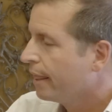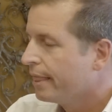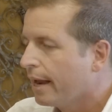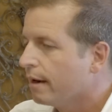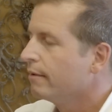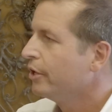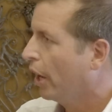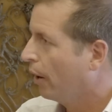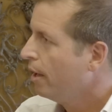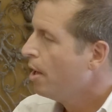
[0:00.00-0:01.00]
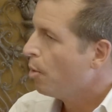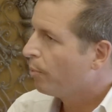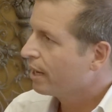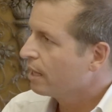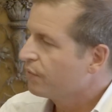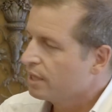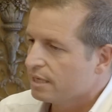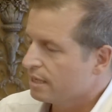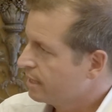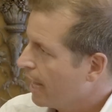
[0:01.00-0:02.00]
And then, but if it is
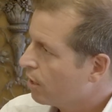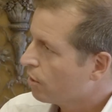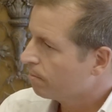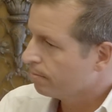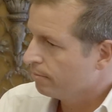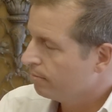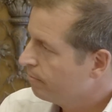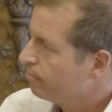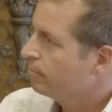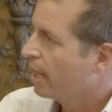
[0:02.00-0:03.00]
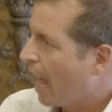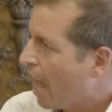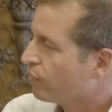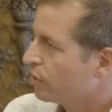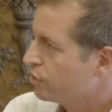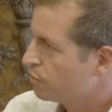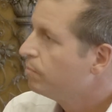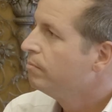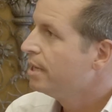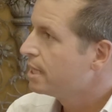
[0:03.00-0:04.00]
a standard average
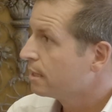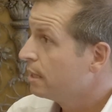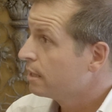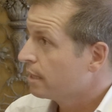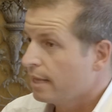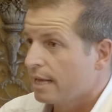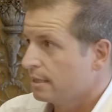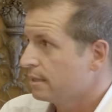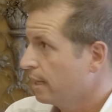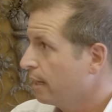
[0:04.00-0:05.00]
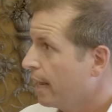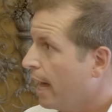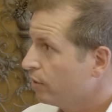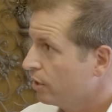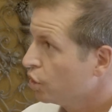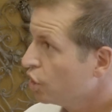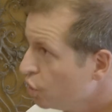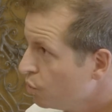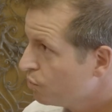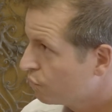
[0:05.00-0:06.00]
business that doesn't stand out in the
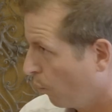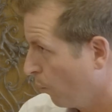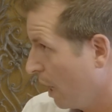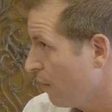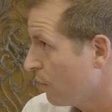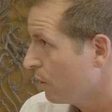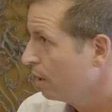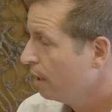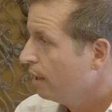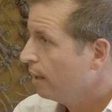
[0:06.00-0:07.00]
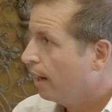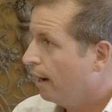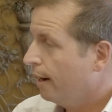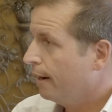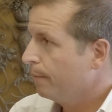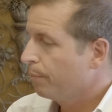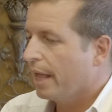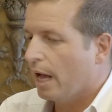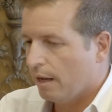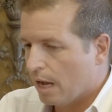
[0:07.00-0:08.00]
news or whatever,
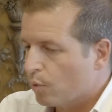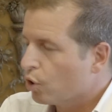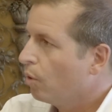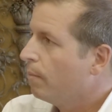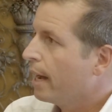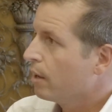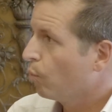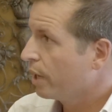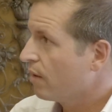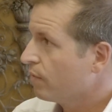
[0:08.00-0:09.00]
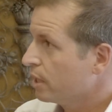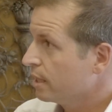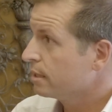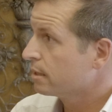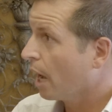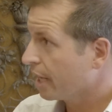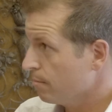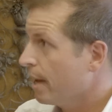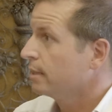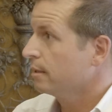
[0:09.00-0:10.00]
I would go by whatever is
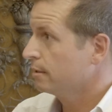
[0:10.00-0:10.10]
documented.